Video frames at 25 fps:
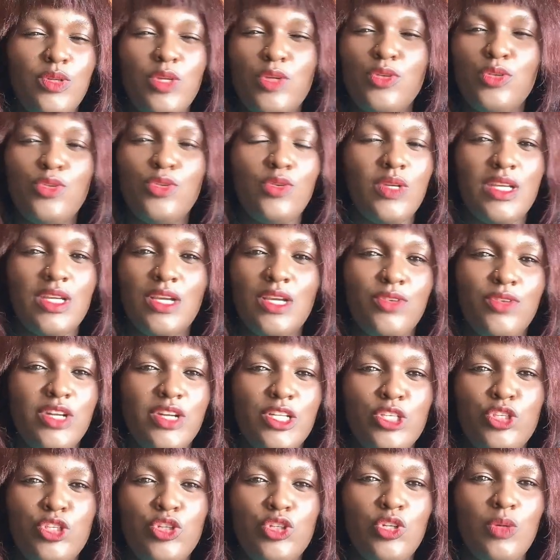You're doing a
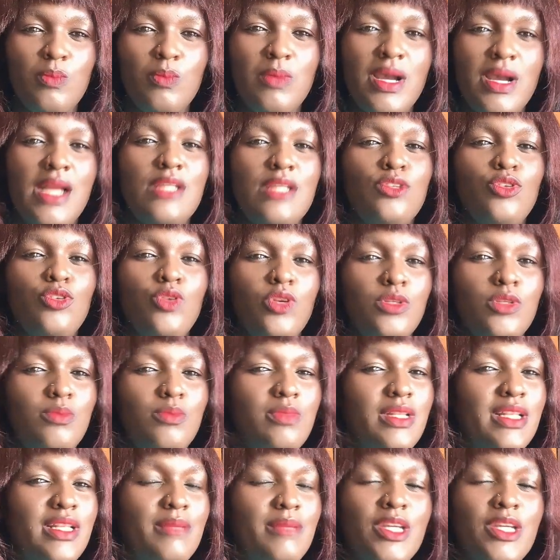great job, and God,
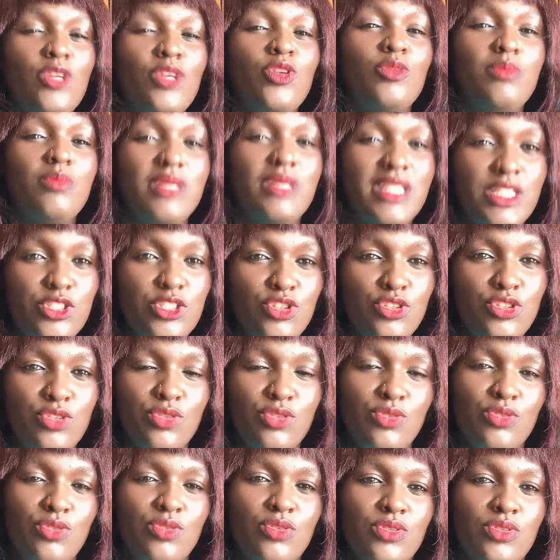may God bless
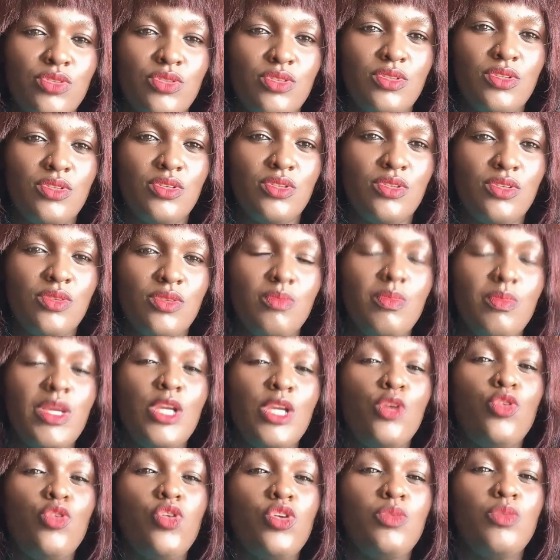you. May
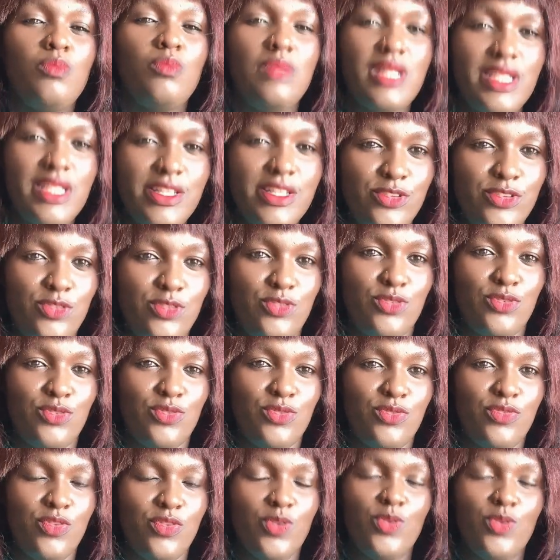God bless you
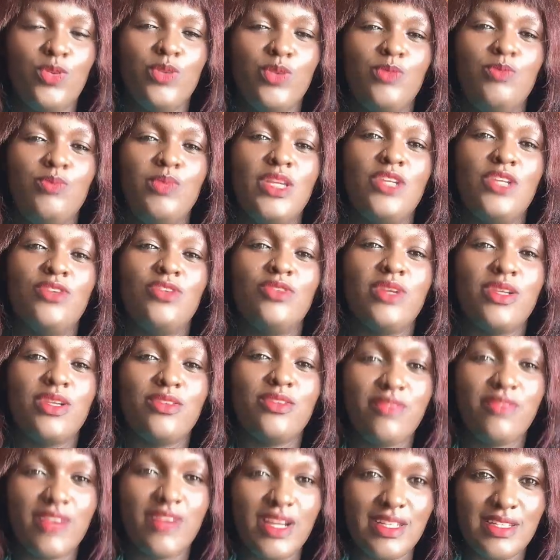for being great
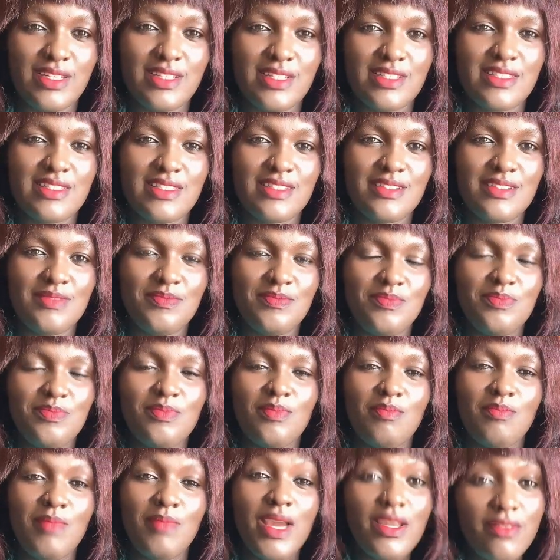fathers.
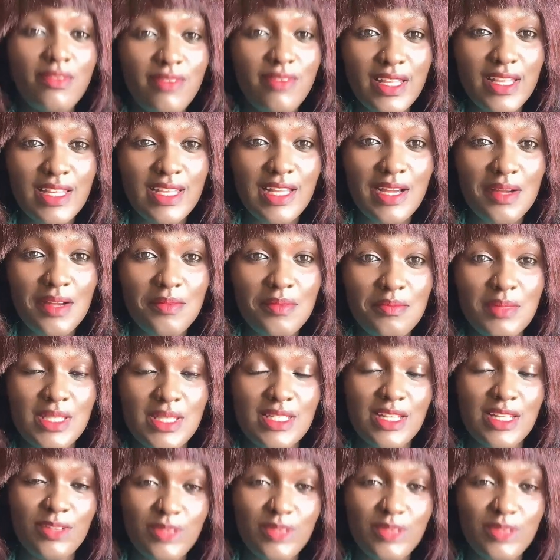My father, Mr.